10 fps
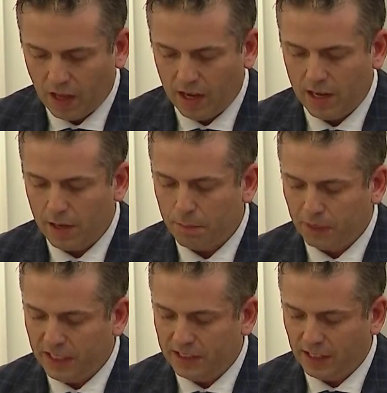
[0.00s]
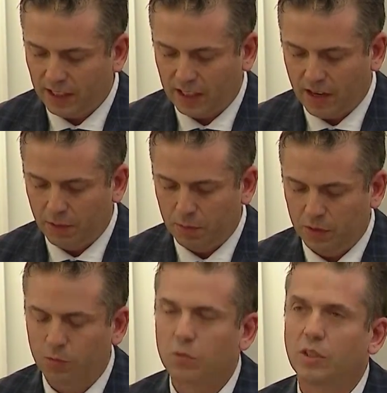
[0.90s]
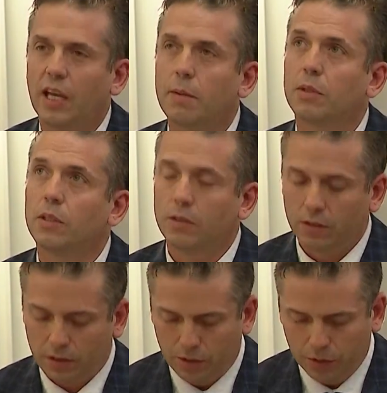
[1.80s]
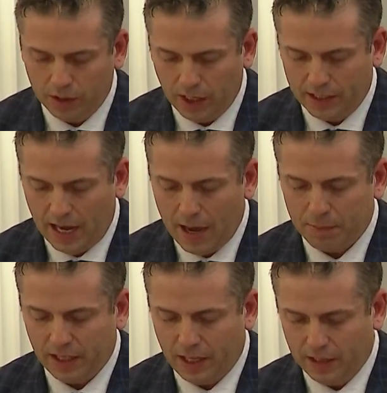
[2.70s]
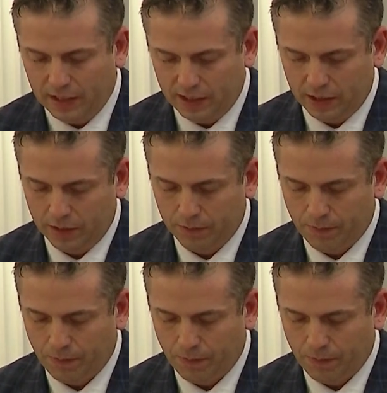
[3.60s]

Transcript: And I am pleased that the government was able to adapt and listen.